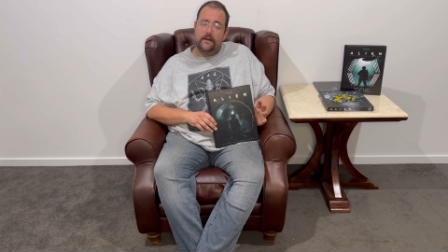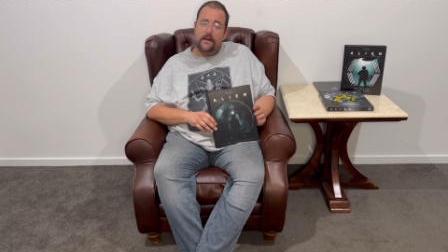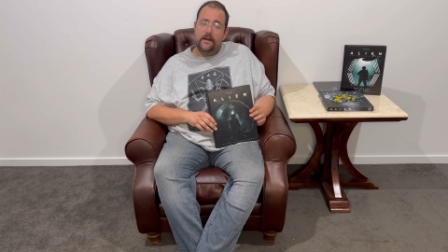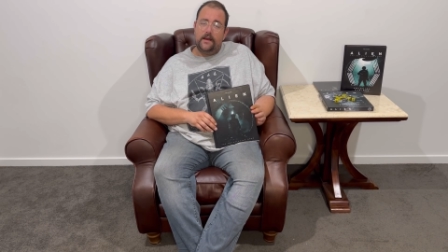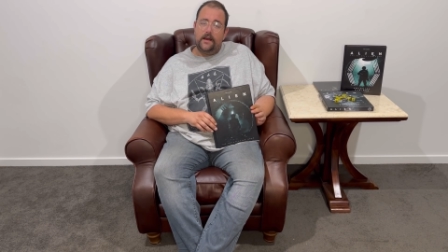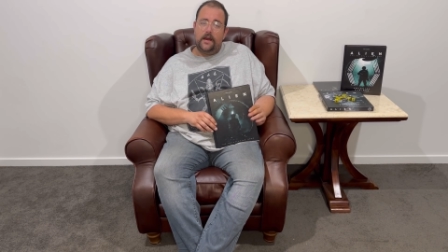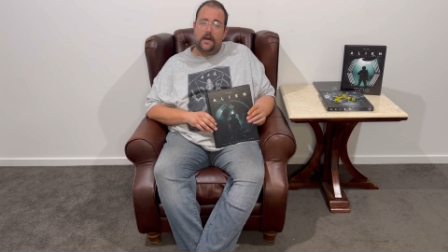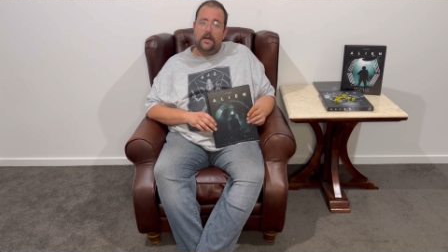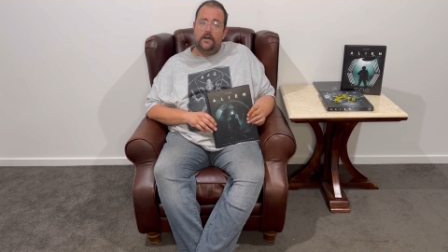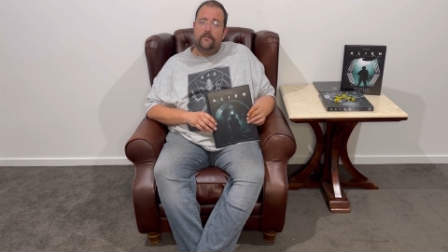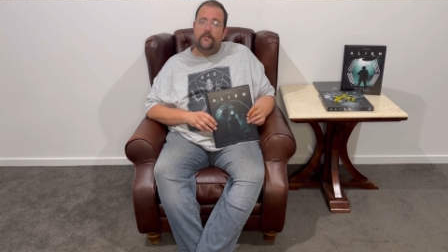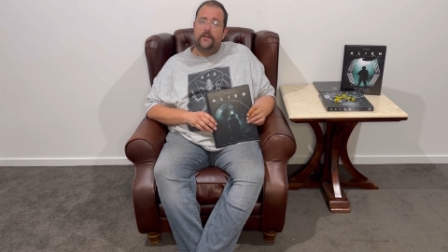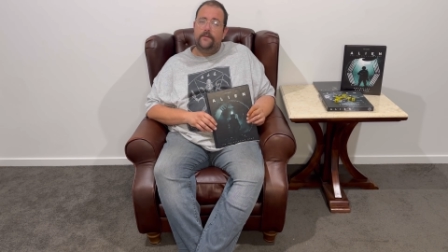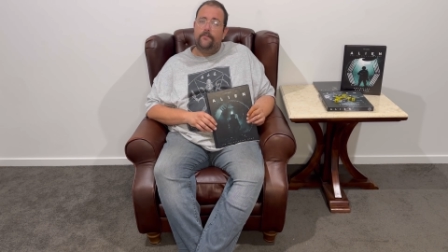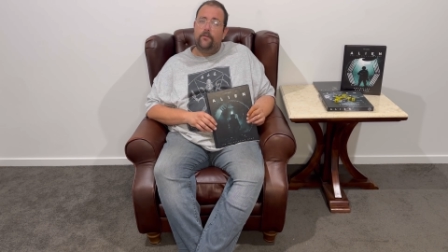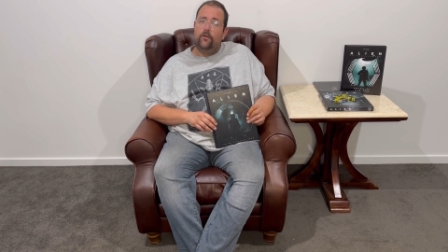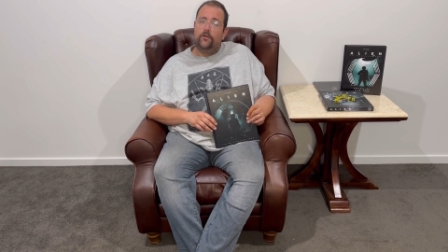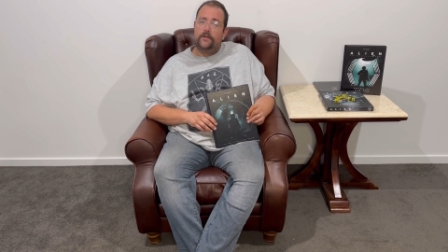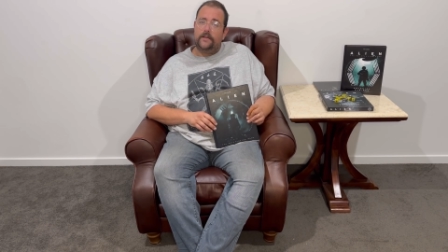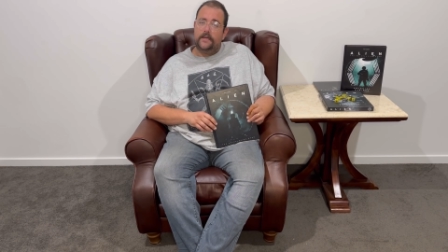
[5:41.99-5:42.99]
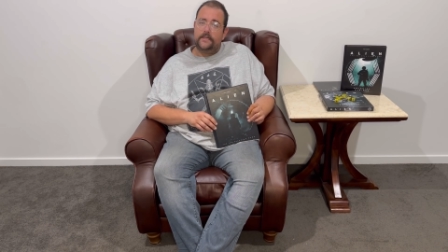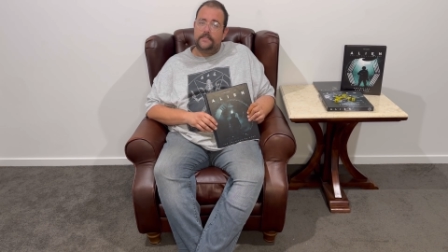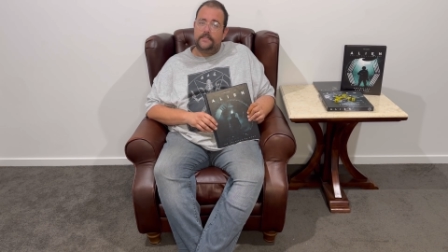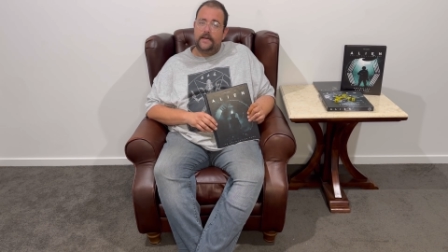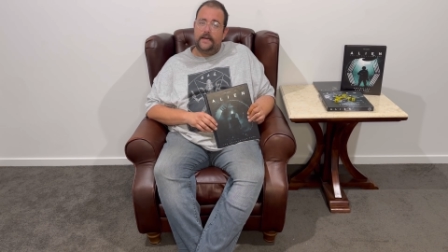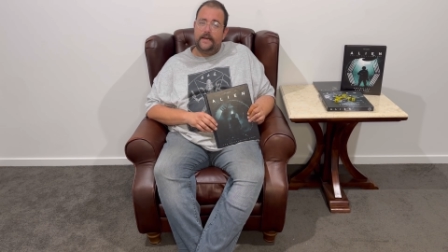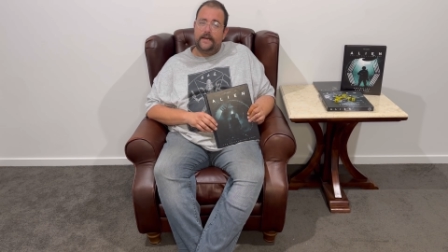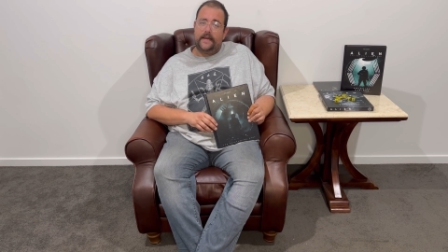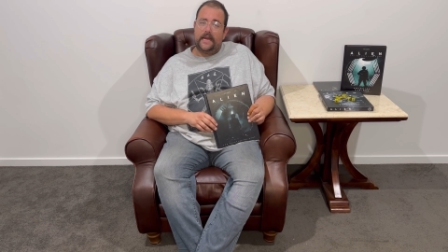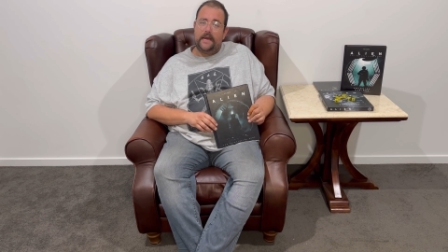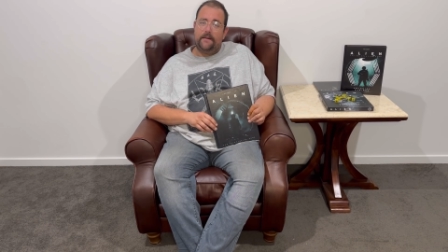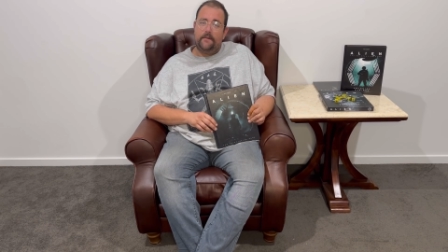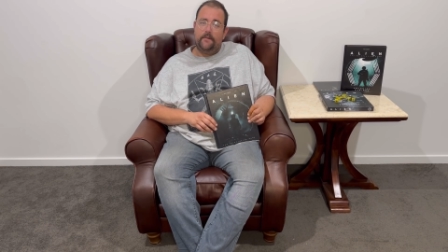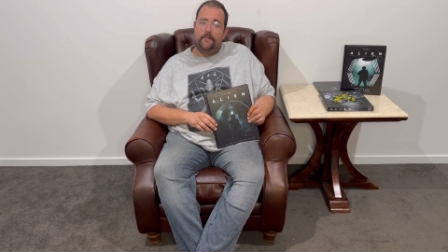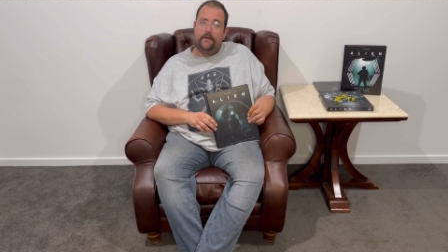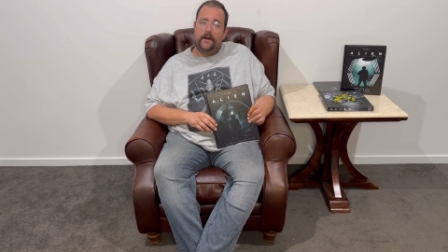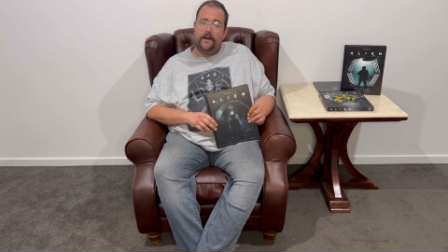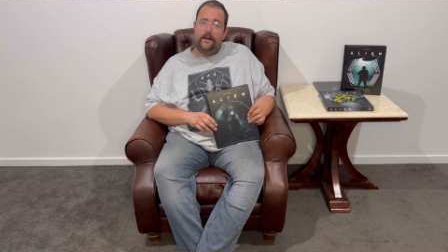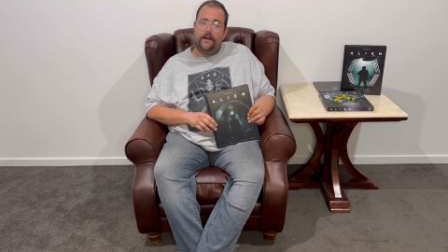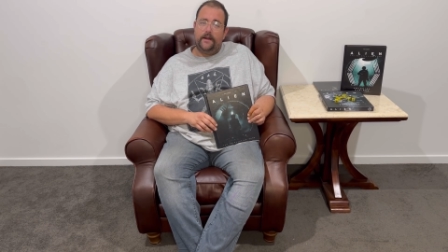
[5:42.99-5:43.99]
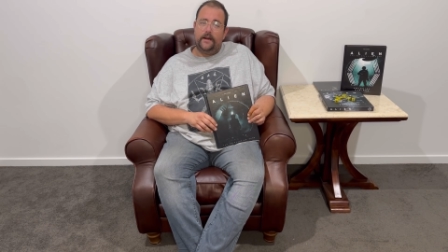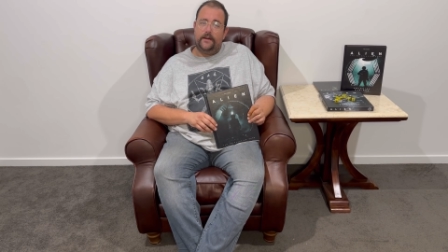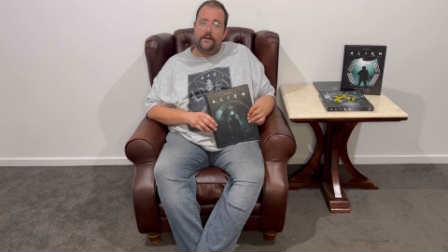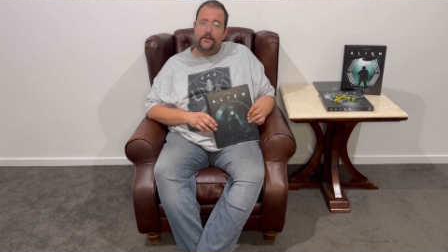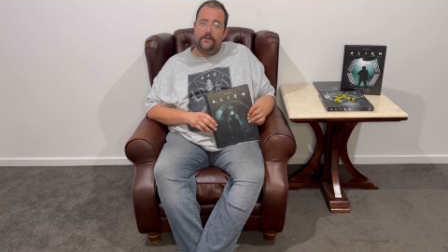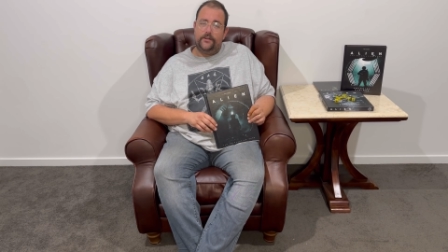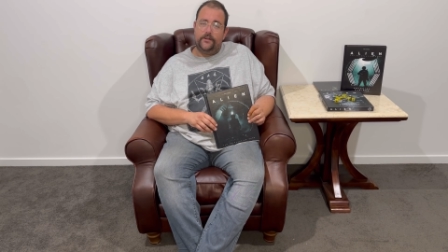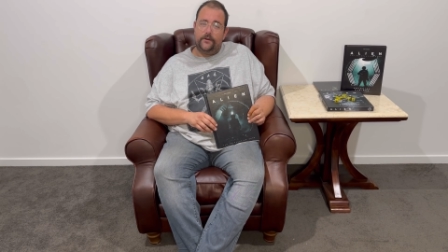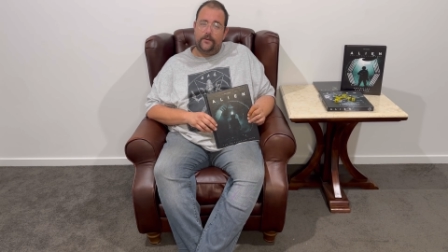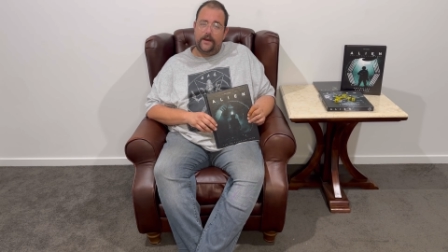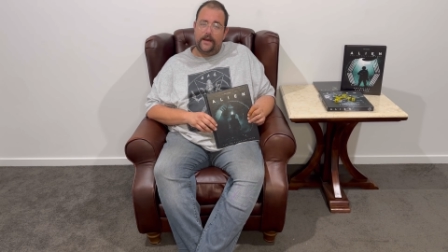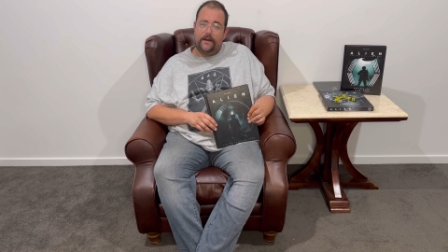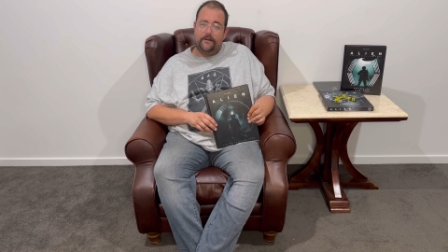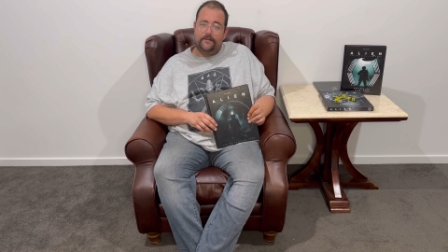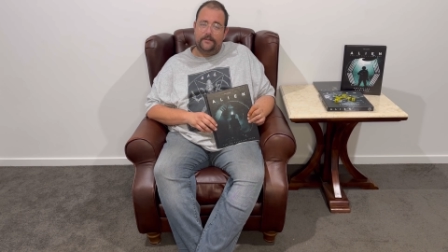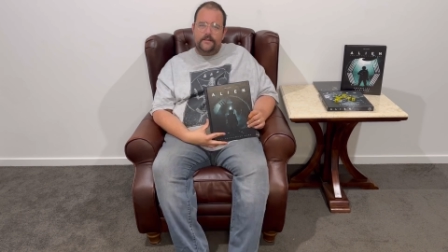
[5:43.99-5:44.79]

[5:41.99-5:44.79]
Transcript: However, the book does say it can be played in under 2 hours.